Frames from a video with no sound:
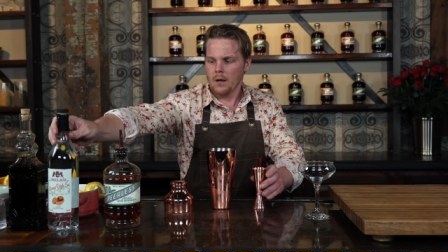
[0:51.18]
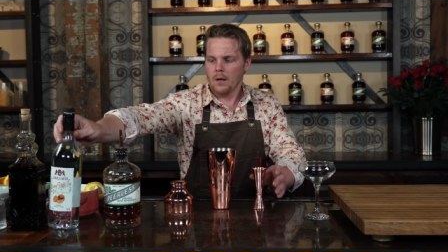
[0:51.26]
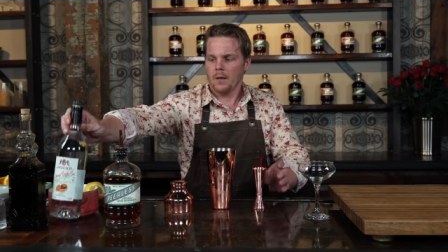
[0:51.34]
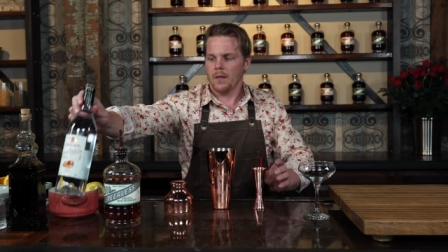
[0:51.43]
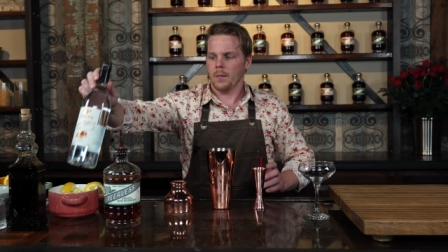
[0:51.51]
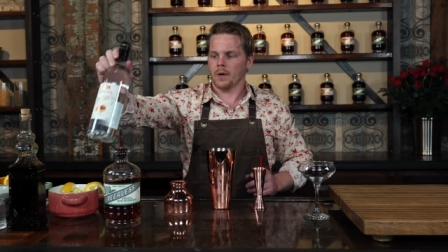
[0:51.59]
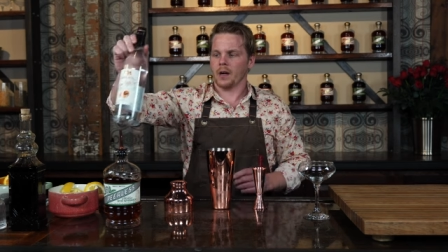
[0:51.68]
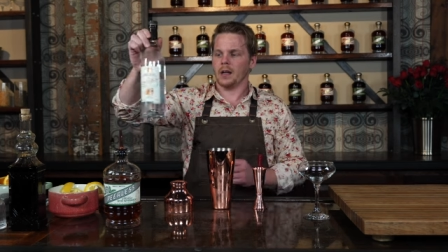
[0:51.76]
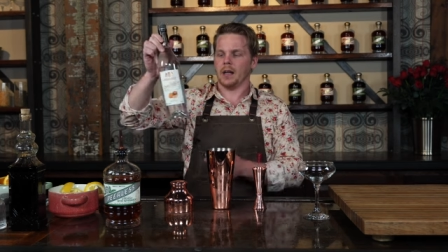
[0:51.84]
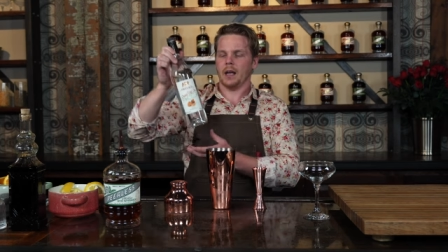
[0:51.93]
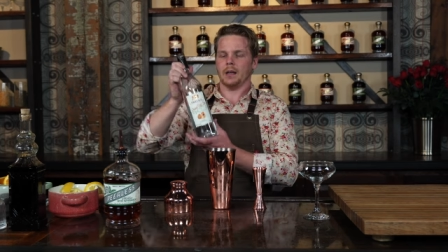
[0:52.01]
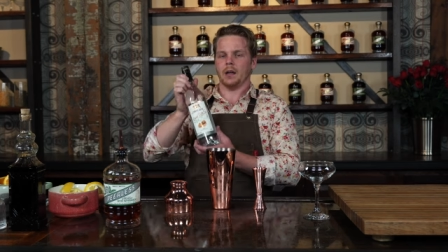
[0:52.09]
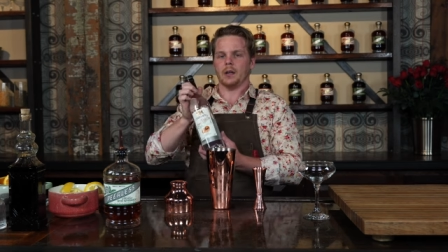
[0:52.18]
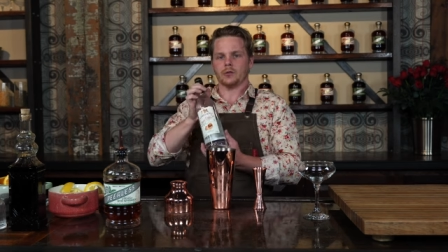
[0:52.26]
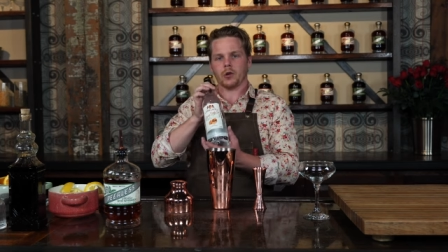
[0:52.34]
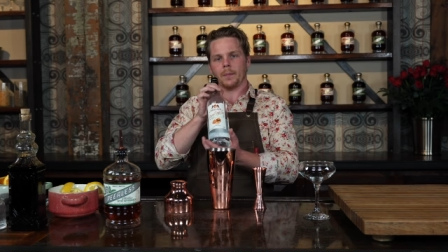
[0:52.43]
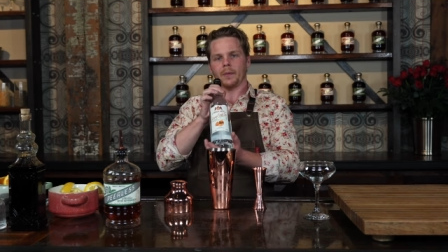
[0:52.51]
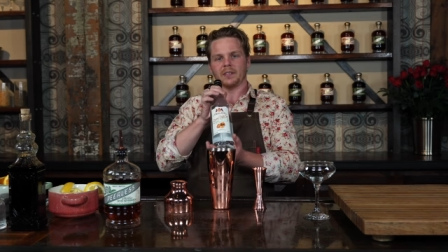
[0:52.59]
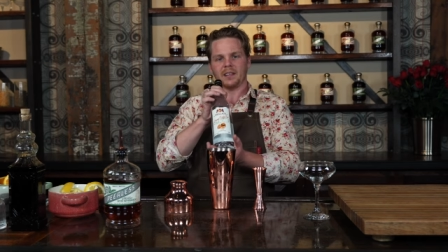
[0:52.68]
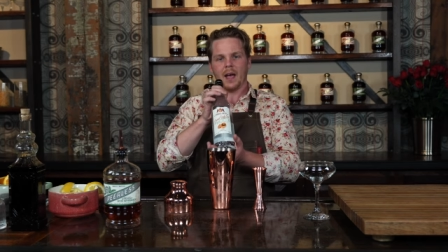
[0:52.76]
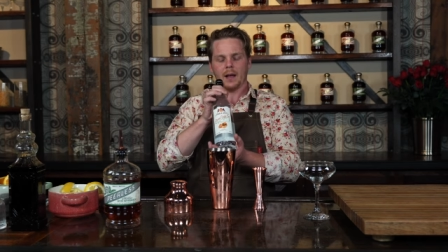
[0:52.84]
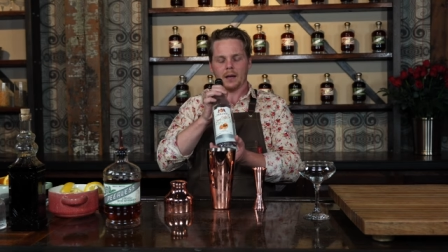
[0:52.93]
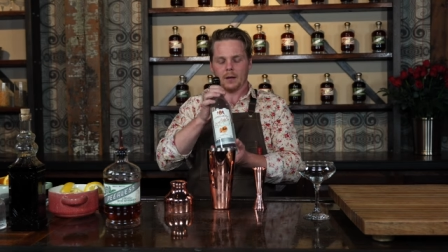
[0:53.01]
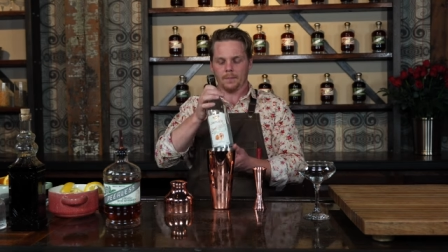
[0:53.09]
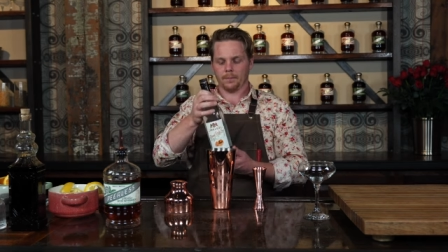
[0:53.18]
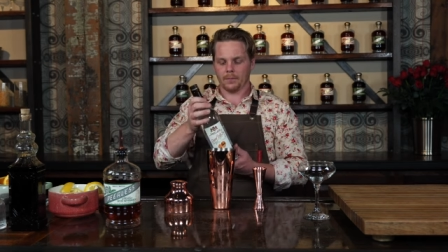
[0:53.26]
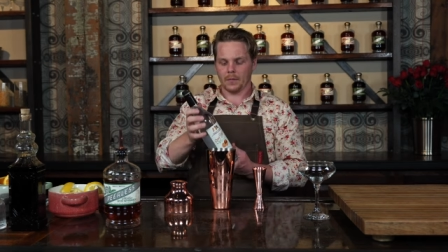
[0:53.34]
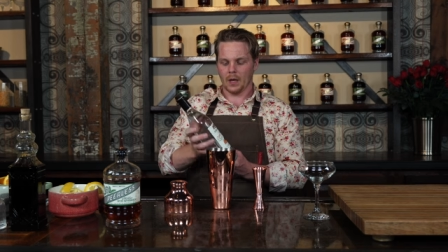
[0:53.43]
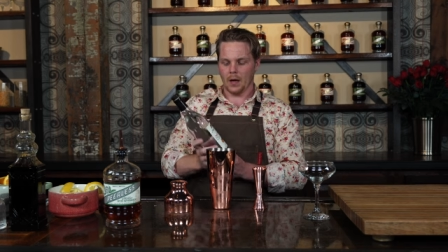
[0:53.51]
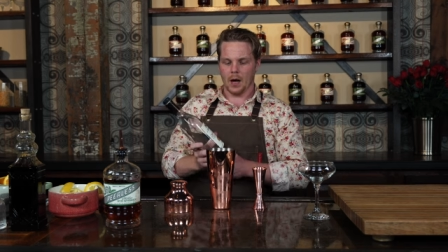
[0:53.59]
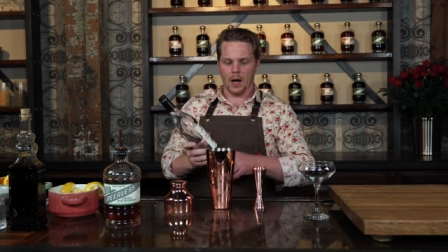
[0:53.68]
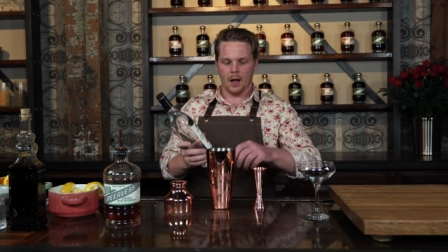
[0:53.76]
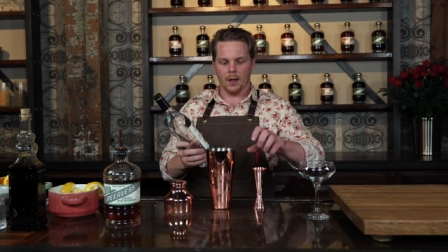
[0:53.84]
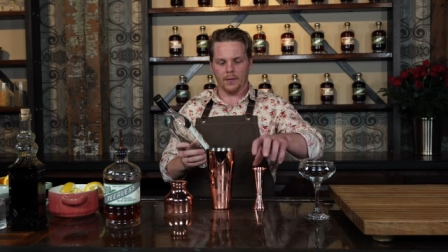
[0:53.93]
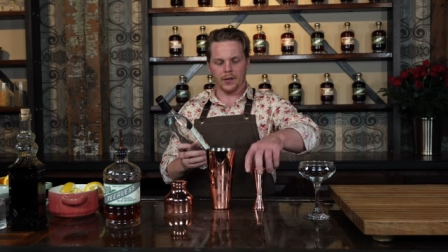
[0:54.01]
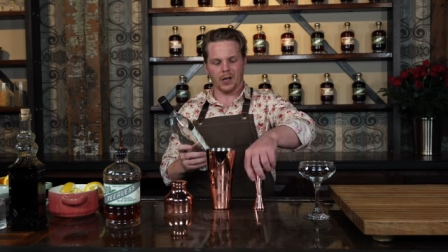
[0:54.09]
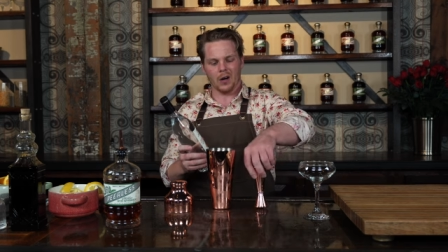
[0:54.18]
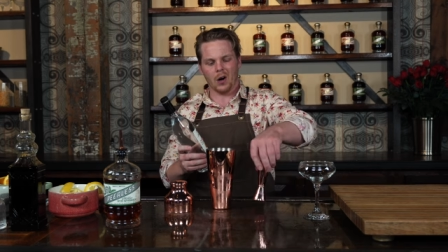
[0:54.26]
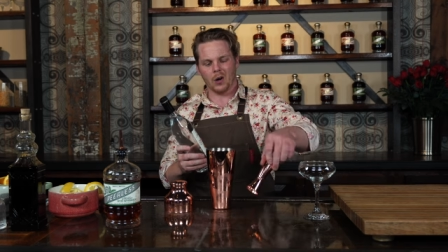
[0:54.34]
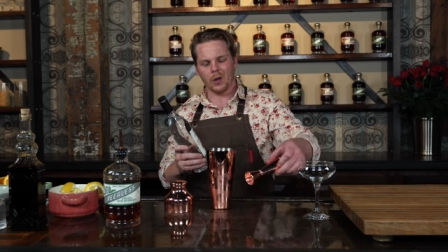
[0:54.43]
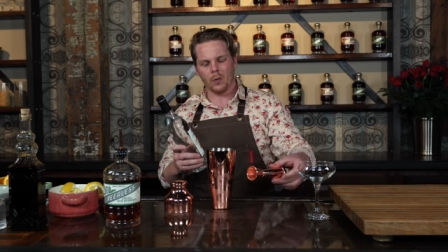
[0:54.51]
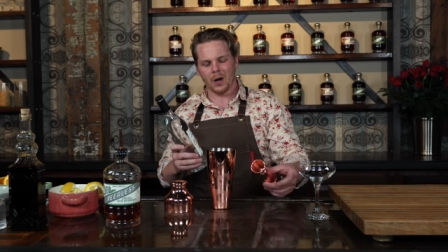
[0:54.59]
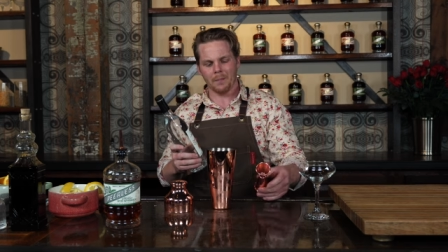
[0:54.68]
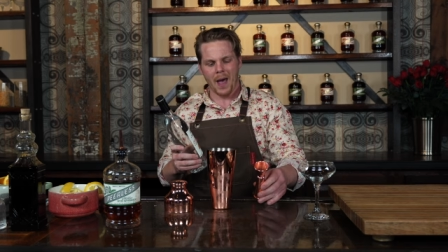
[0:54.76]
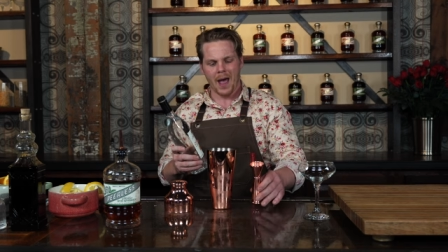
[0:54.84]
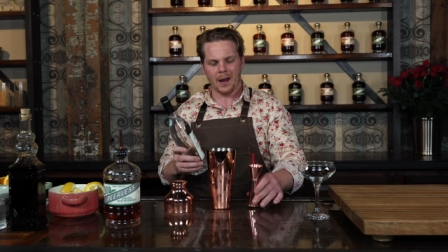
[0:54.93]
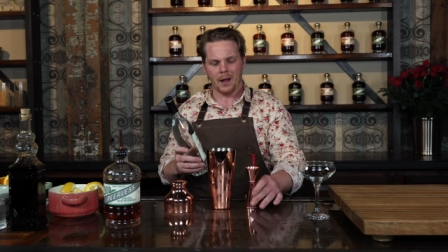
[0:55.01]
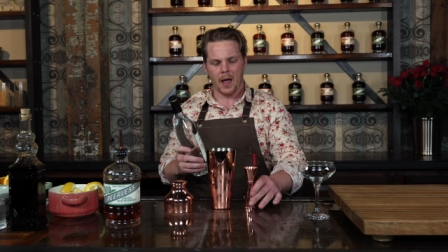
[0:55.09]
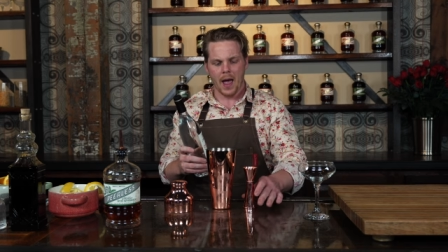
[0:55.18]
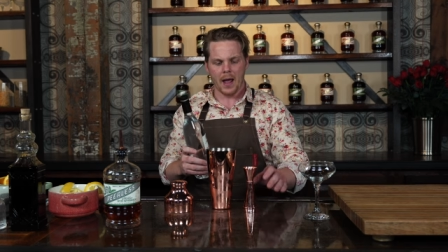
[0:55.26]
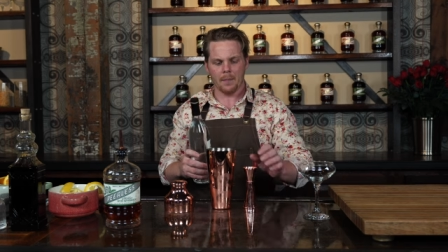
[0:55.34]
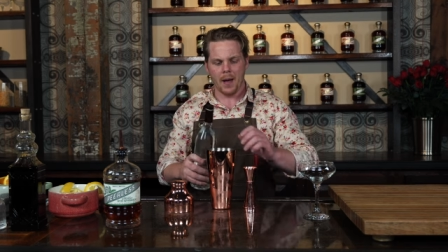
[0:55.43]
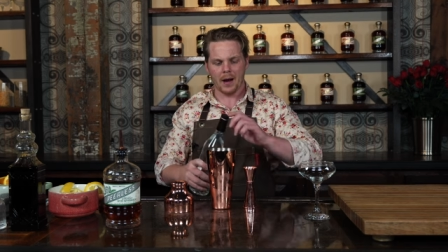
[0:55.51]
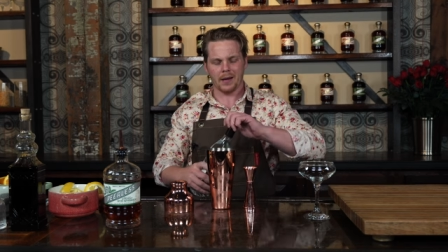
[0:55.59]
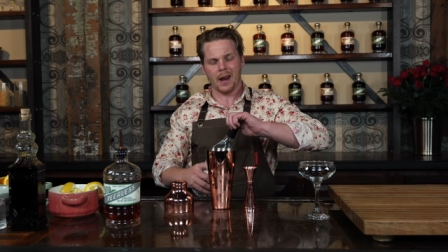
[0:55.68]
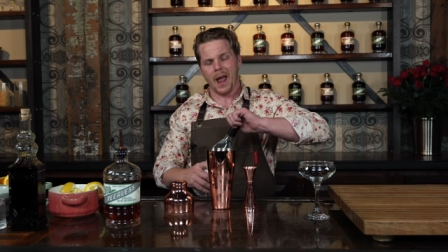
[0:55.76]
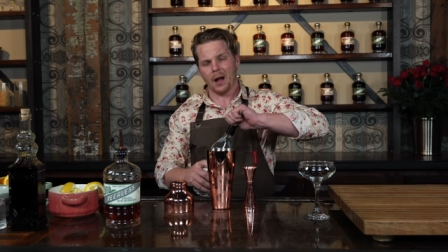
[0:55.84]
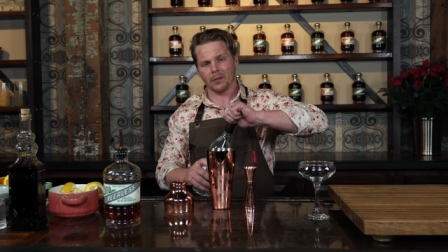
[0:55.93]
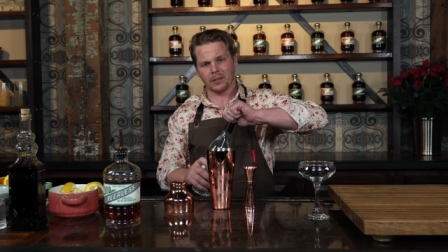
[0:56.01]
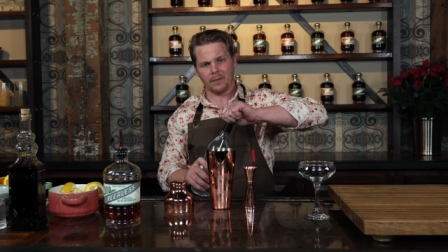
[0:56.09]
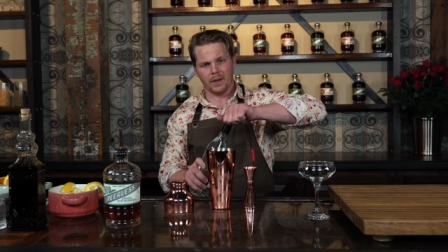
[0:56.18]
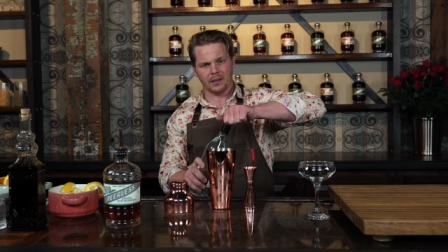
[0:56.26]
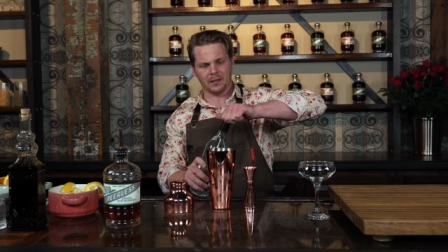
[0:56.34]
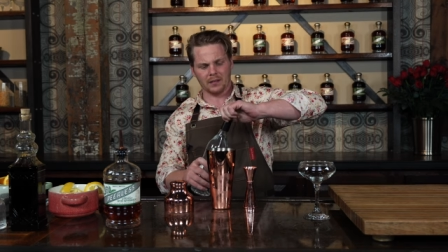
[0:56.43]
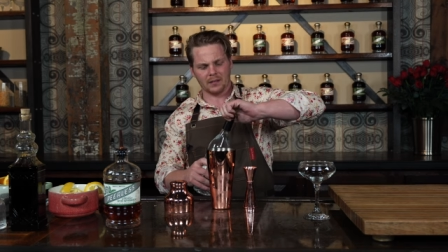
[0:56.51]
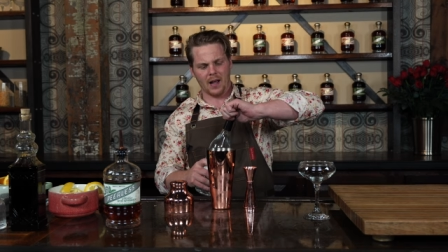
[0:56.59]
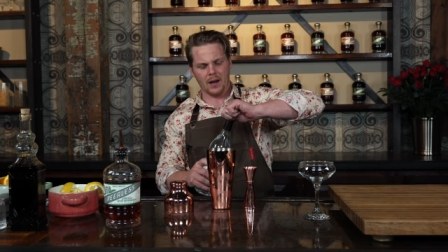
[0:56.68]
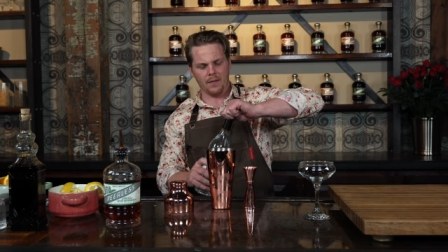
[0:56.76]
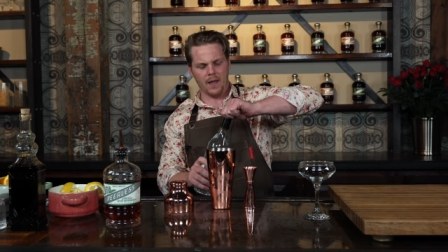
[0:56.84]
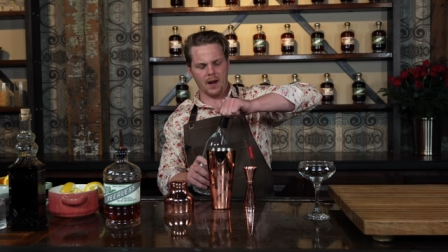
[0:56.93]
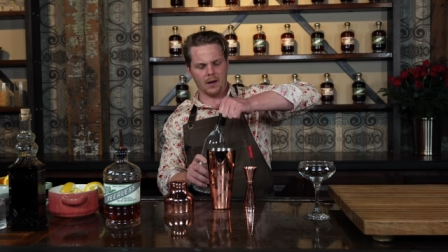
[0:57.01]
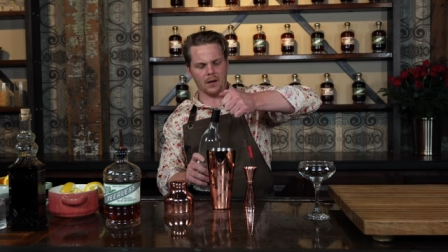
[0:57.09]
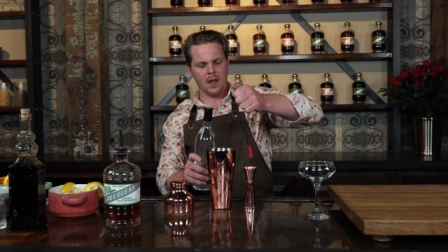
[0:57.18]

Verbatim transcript: Then we're going to get triple sec. Uh, you're going to only want to add about an ounce of this inside of there.